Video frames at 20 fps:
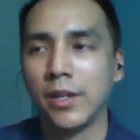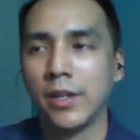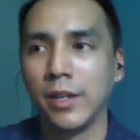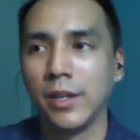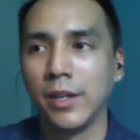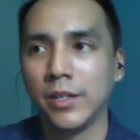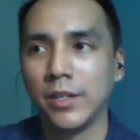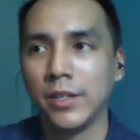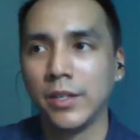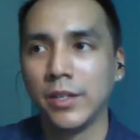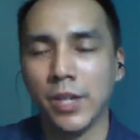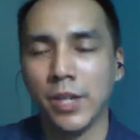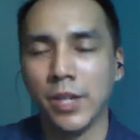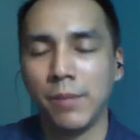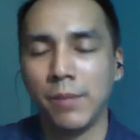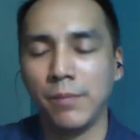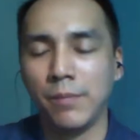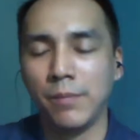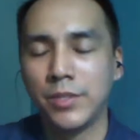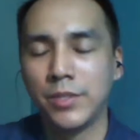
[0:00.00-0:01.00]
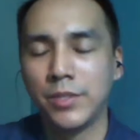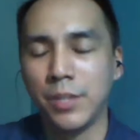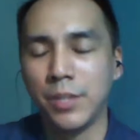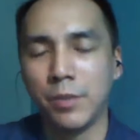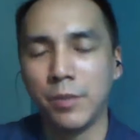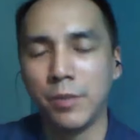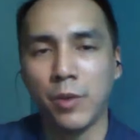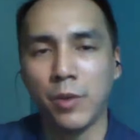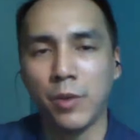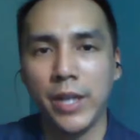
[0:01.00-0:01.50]
some
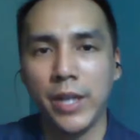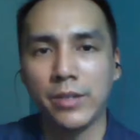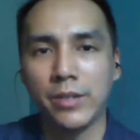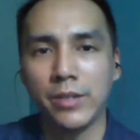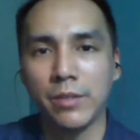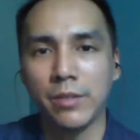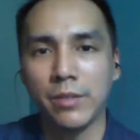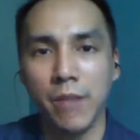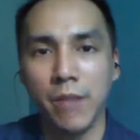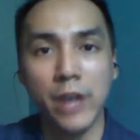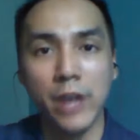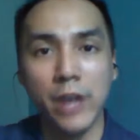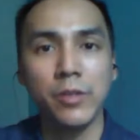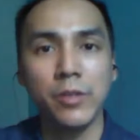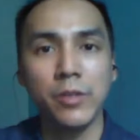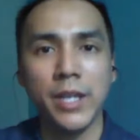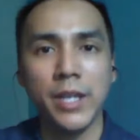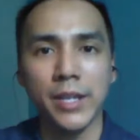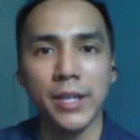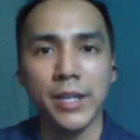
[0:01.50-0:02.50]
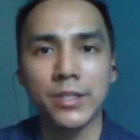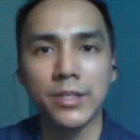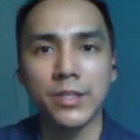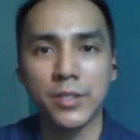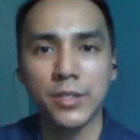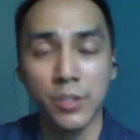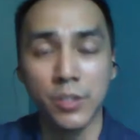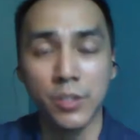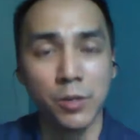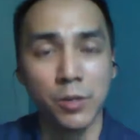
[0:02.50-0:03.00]
great model kits,
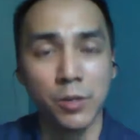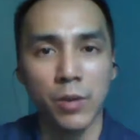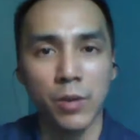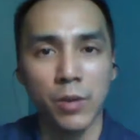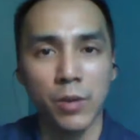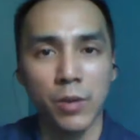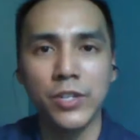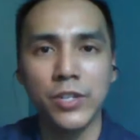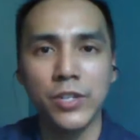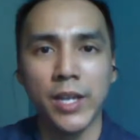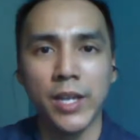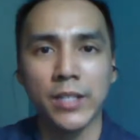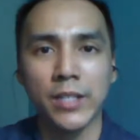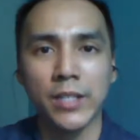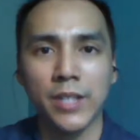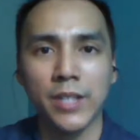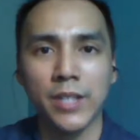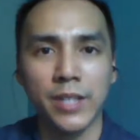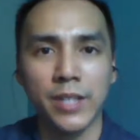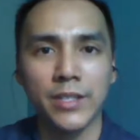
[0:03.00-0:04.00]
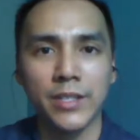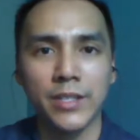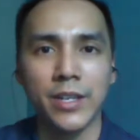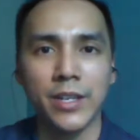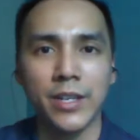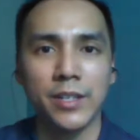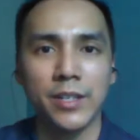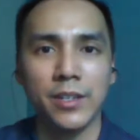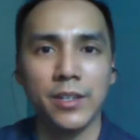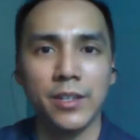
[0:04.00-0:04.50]
some garage kits, and
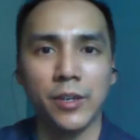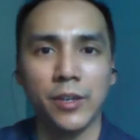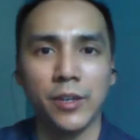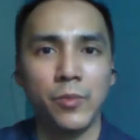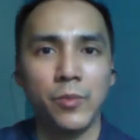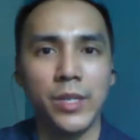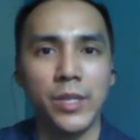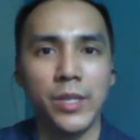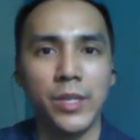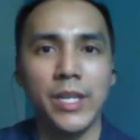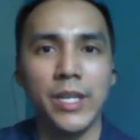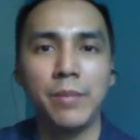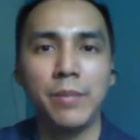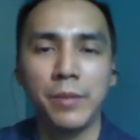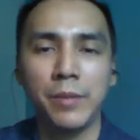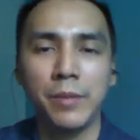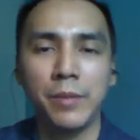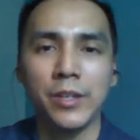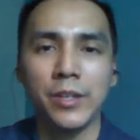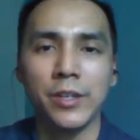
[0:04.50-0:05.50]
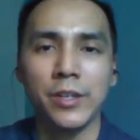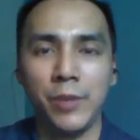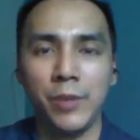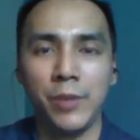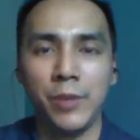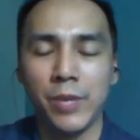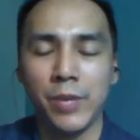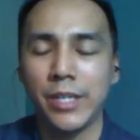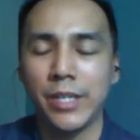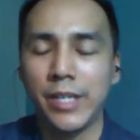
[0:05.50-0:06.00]
said, look, we
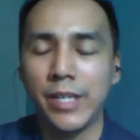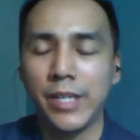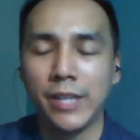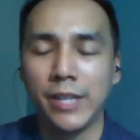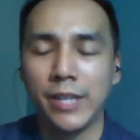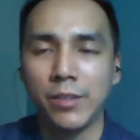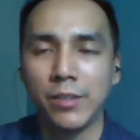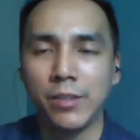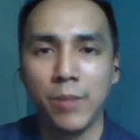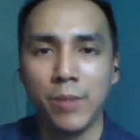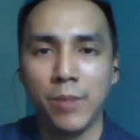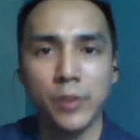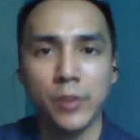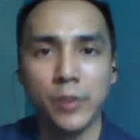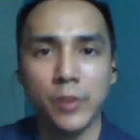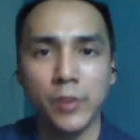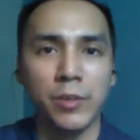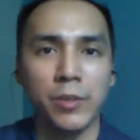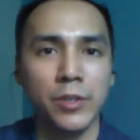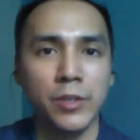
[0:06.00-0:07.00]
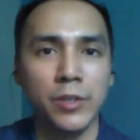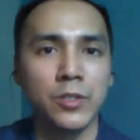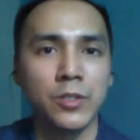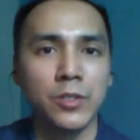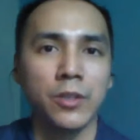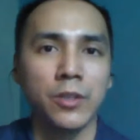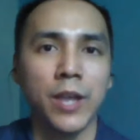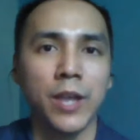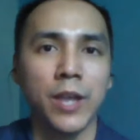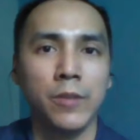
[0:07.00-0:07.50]
want to get the molds from you
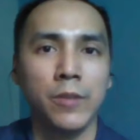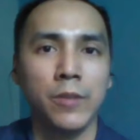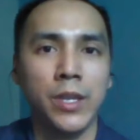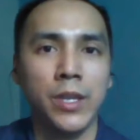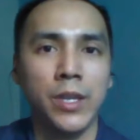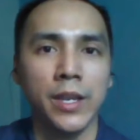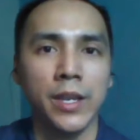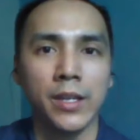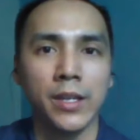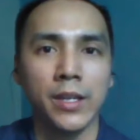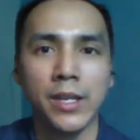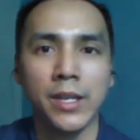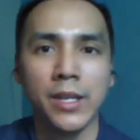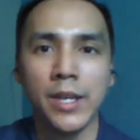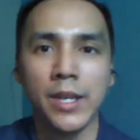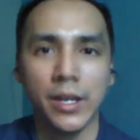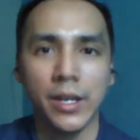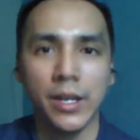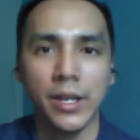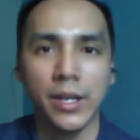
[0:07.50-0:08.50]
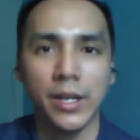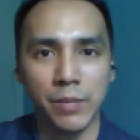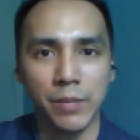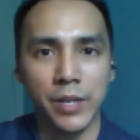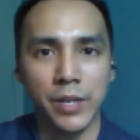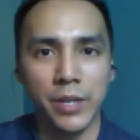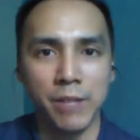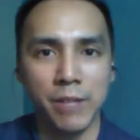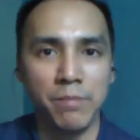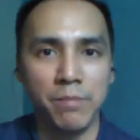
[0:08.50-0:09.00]
so that we can
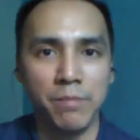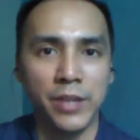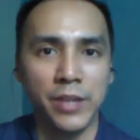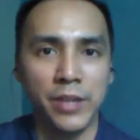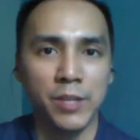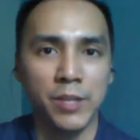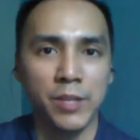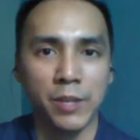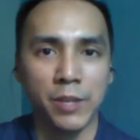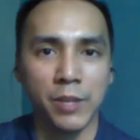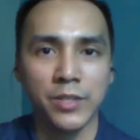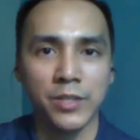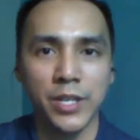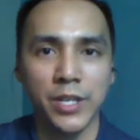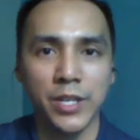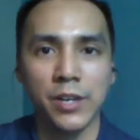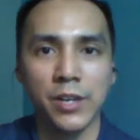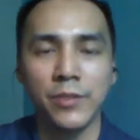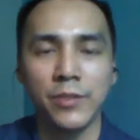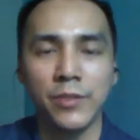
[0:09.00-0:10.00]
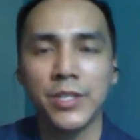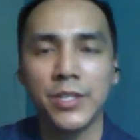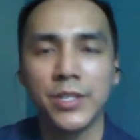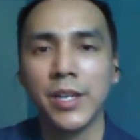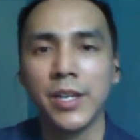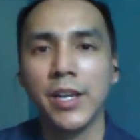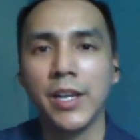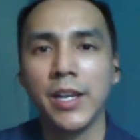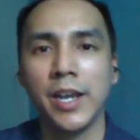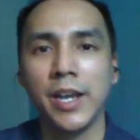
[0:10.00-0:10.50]
assemble them, paint them ourselves,
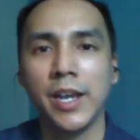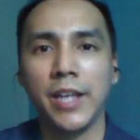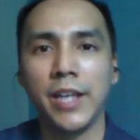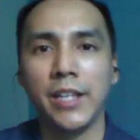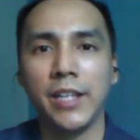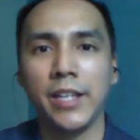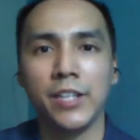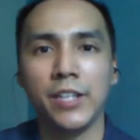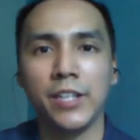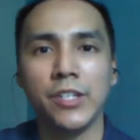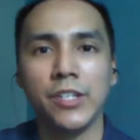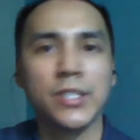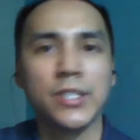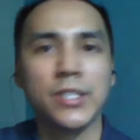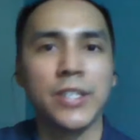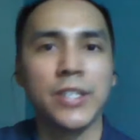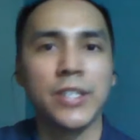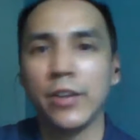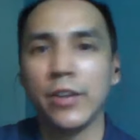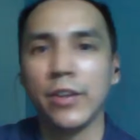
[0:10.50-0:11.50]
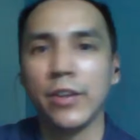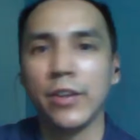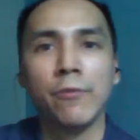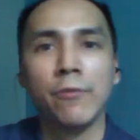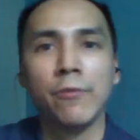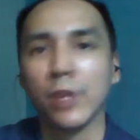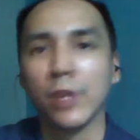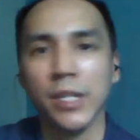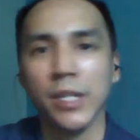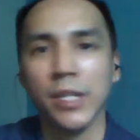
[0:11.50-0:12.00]
and then just sell them
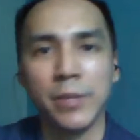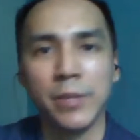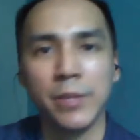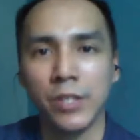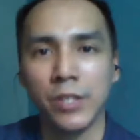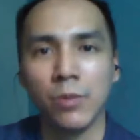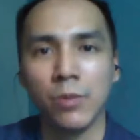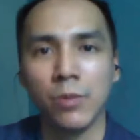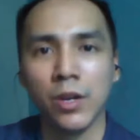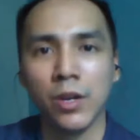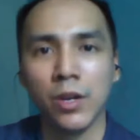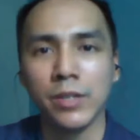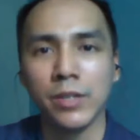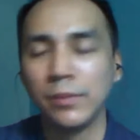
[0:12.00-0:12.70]
for a limited run.